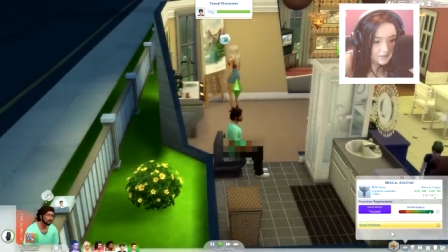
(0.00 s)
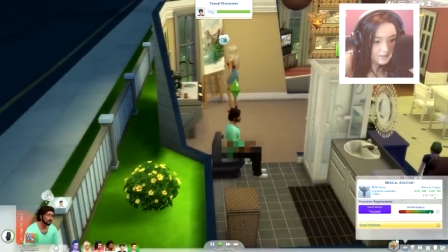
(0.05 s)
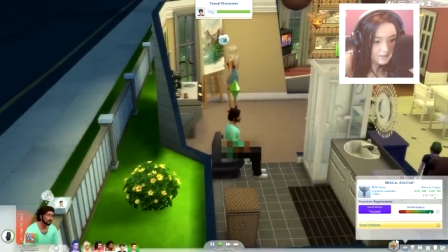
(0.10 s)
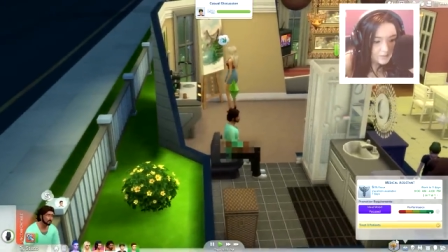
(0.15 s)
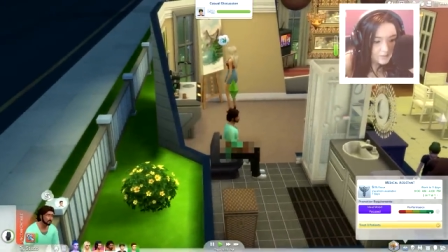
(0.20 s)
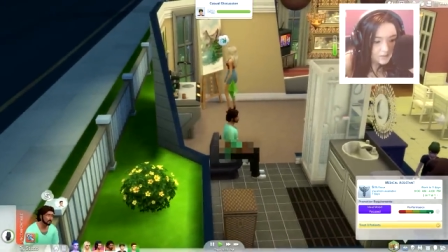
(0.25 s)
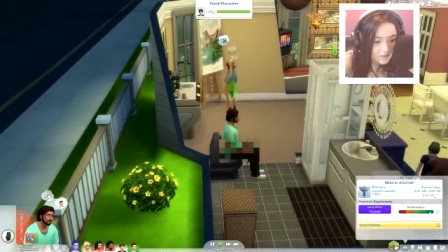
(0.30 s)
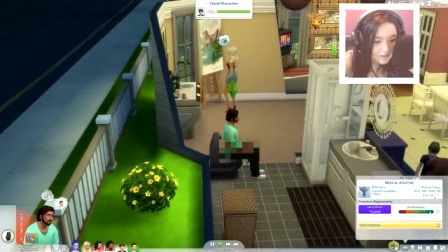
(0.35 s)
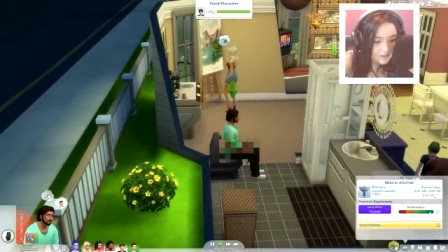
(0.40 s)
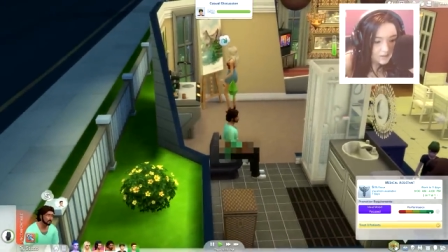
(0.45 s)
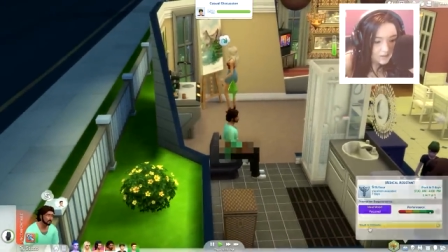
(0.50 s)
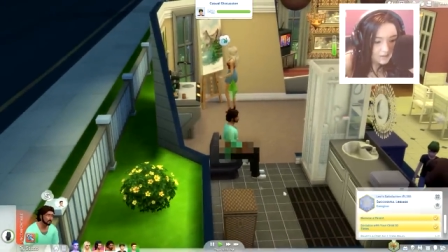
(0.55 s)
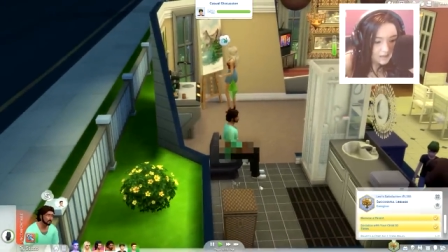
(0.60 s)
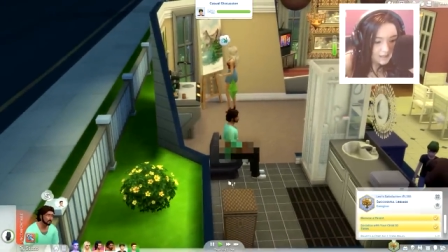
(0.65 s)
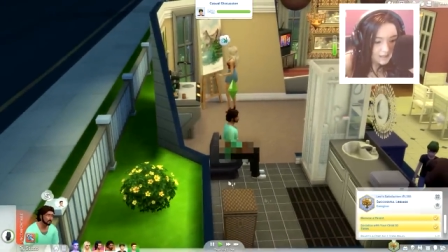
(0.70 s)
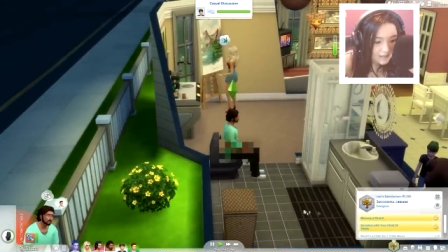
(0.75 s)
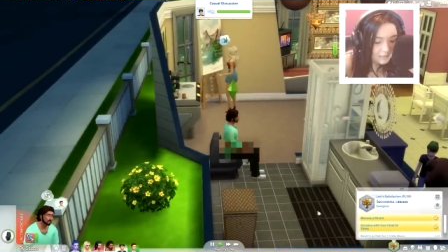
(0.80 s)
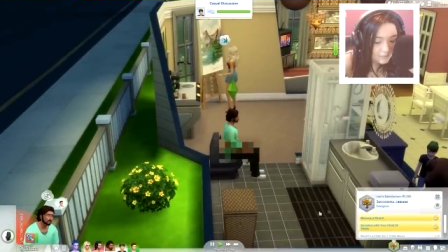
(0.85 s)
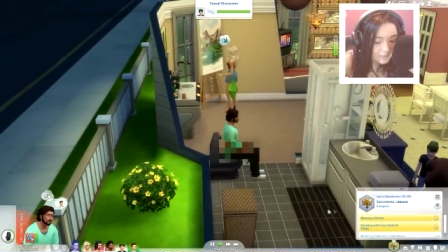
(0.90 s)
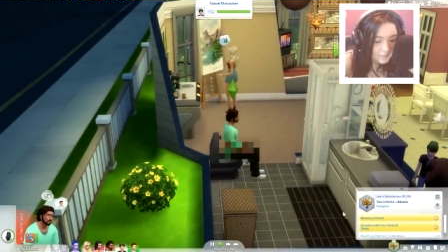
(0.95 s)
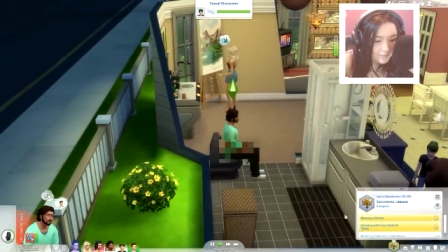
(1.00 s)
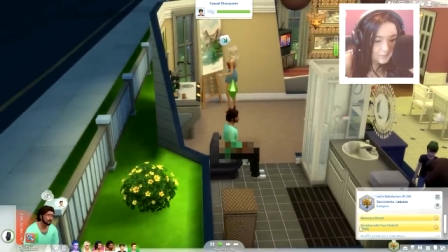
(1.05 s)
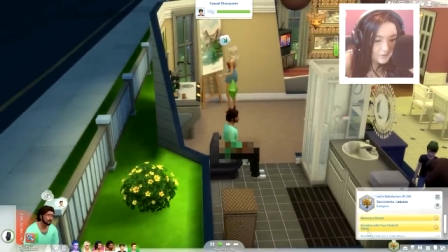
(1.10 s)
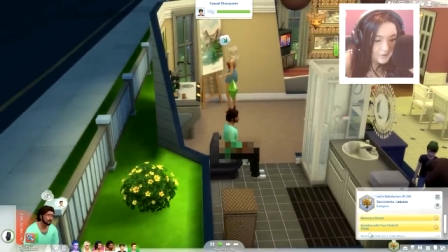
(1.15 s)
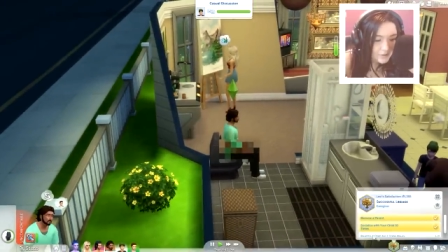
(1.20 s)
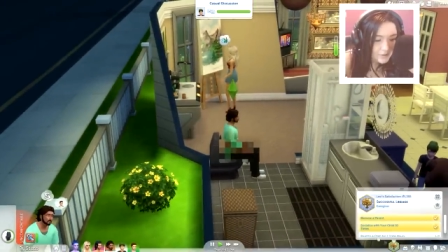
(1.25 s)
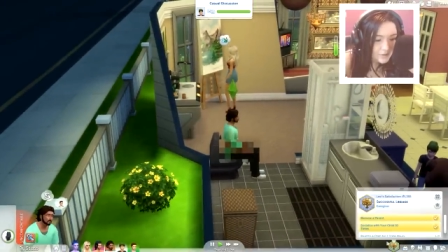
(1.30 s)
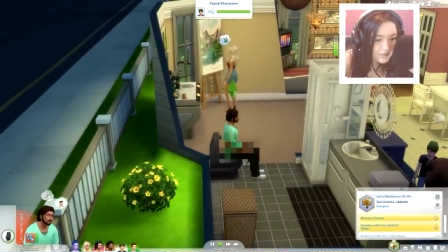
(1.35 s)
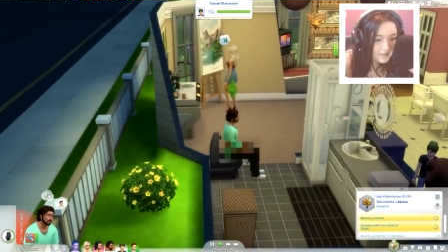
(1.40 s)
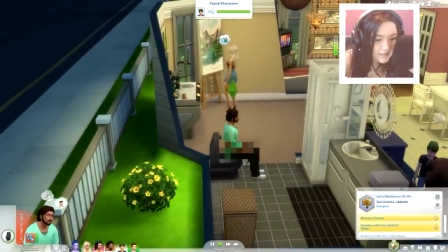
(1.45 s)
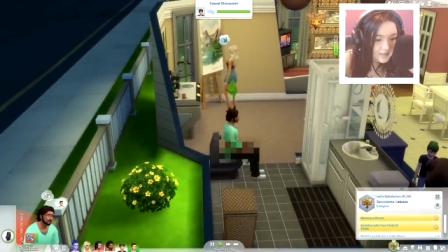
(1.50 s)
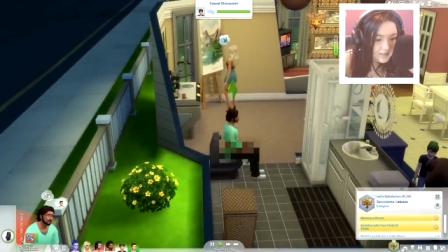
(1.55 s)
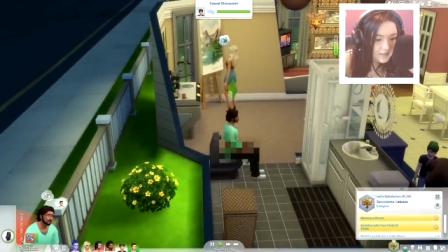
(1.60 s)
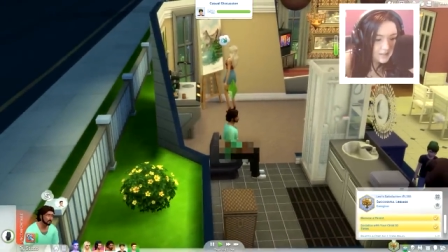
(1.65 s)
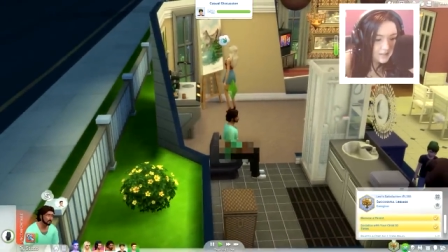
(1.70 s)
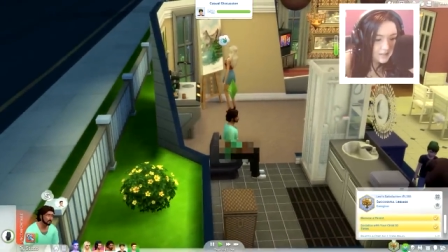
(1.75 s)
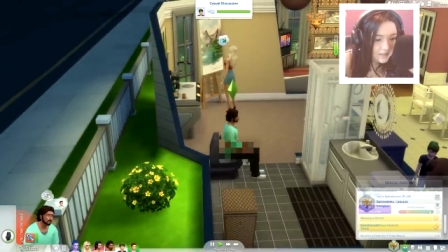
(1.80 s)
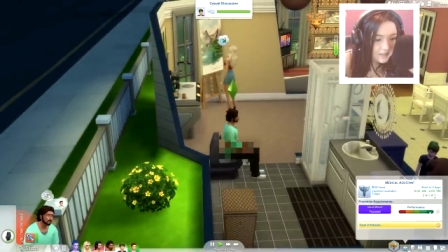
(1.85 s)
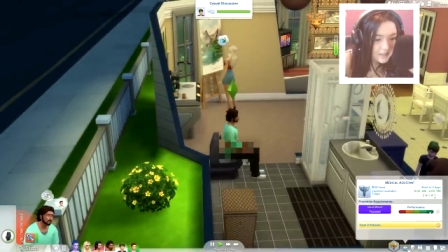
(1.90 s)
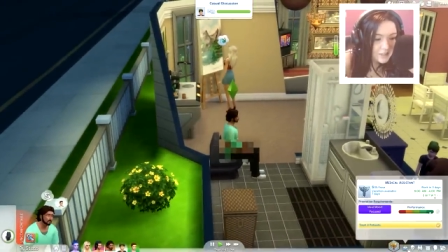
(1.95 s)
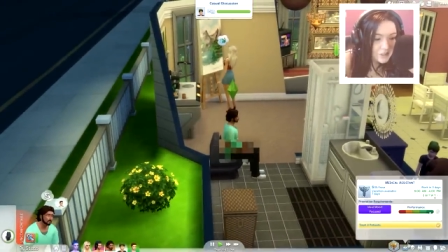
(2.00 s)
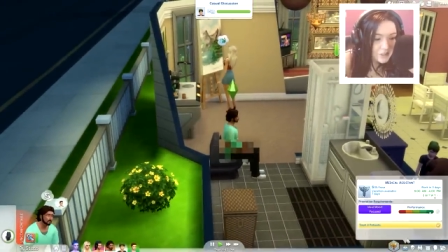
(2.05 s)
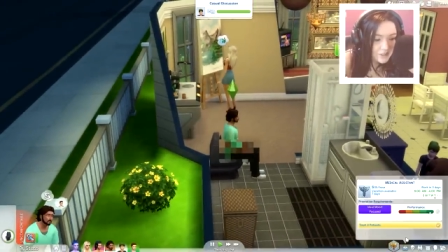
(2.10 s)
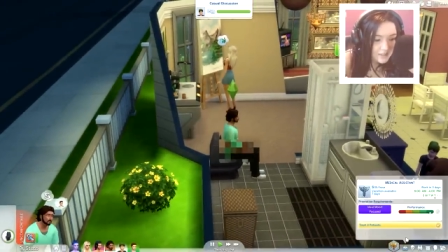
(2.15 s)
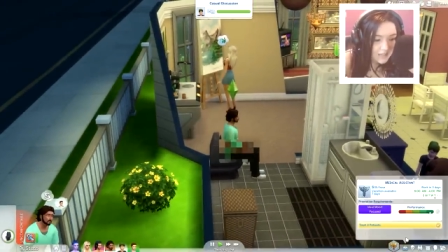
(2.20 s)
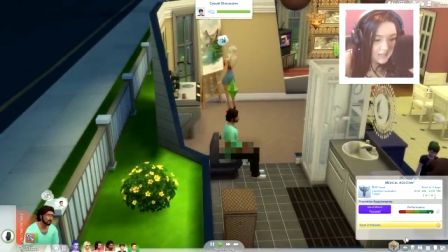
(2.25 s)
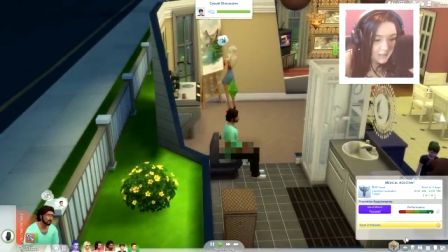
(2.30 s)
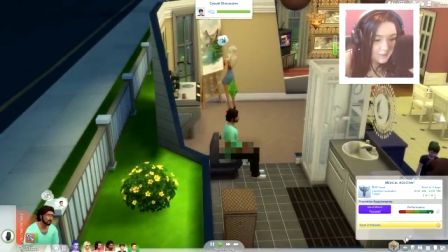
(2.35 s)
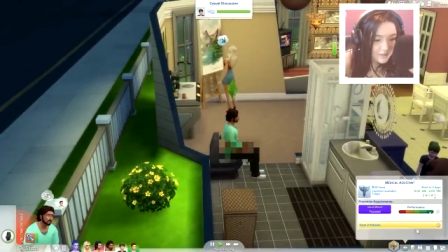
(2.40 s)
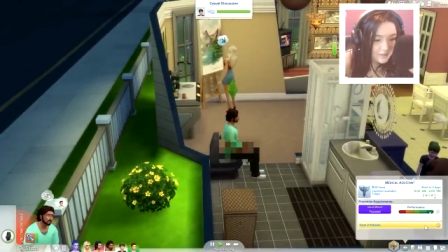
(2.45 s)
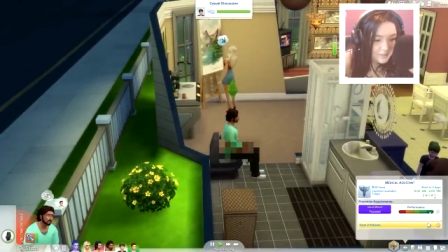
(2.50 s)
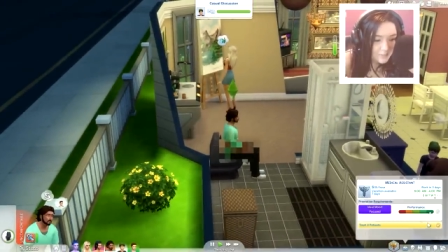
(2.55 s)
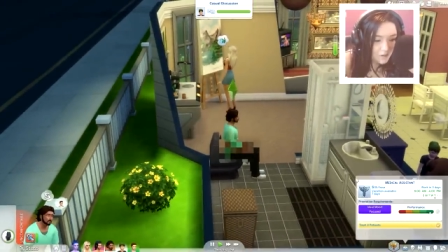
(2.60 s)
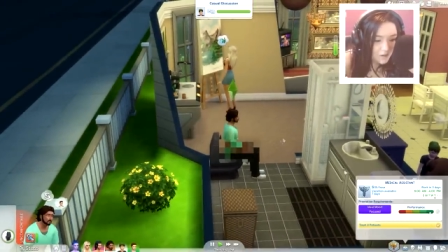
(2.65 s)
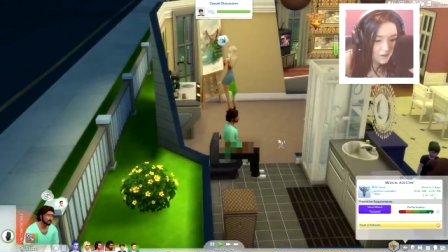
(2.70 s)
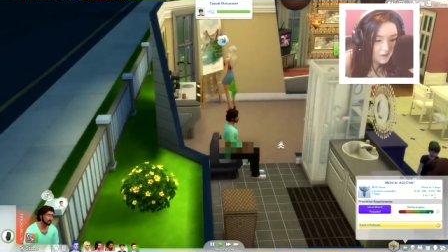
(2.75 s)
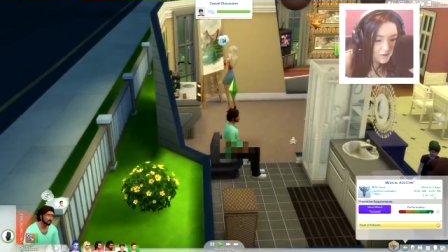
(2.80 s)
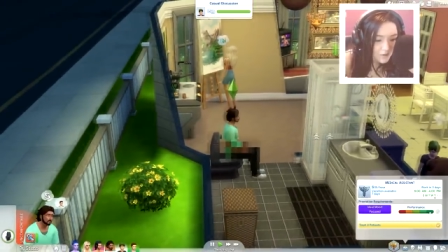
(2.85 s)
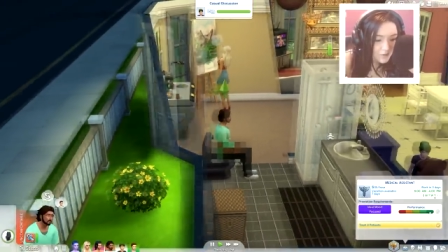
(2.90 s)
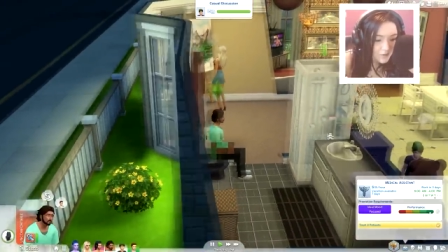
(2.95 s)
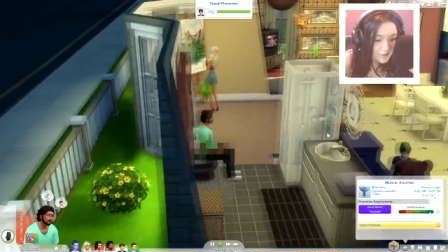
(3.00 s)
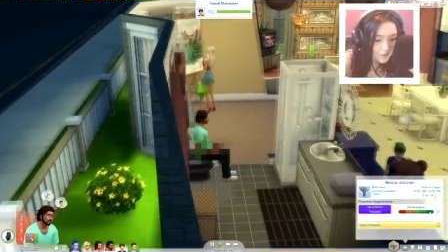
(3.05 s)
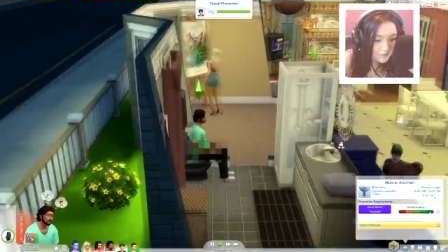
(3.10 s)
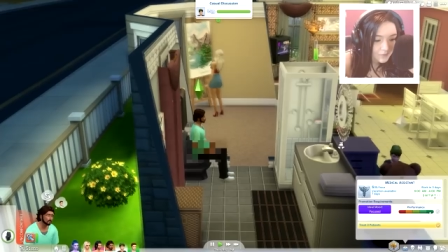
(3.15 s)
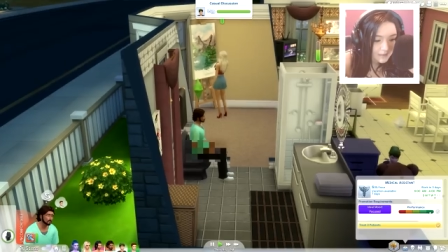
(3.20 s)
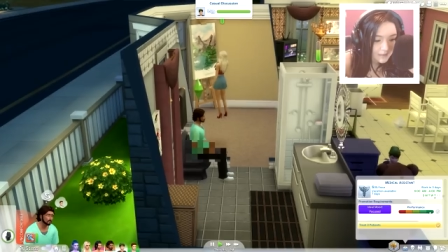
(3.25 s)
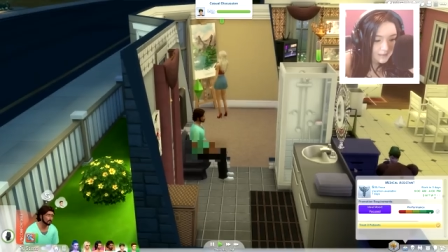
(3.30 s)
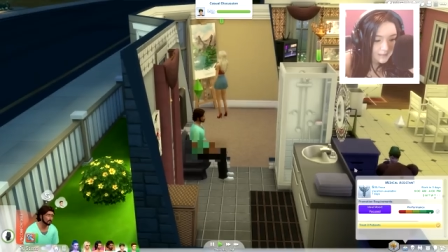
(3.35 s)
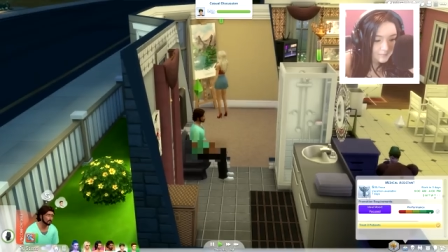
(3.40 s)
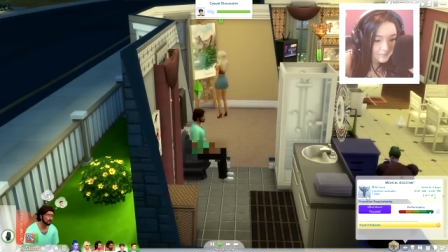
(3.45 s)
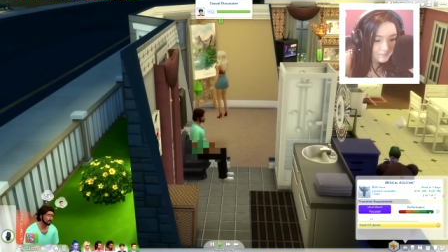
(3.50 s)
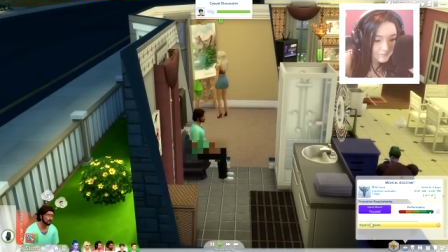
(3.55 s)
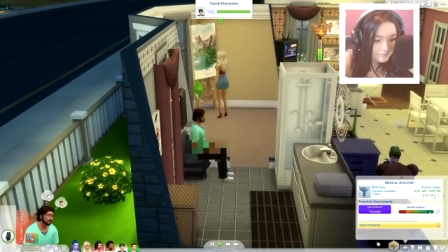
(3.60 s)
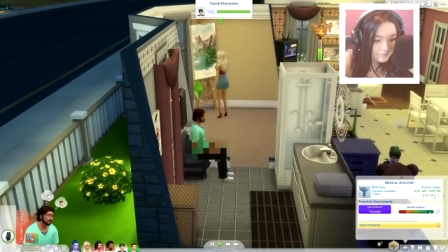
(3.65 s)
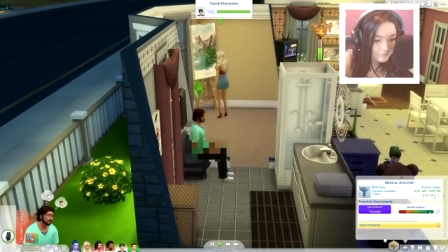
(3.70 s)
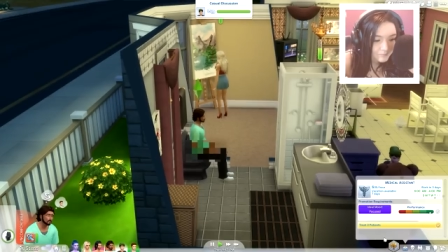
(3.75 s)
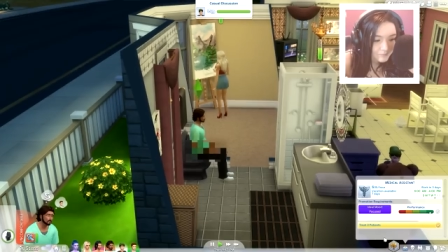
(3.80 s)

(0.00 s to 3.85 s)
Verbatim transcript: Oh, he's working on getting a promotion. He should get one tomorrow, hopefully.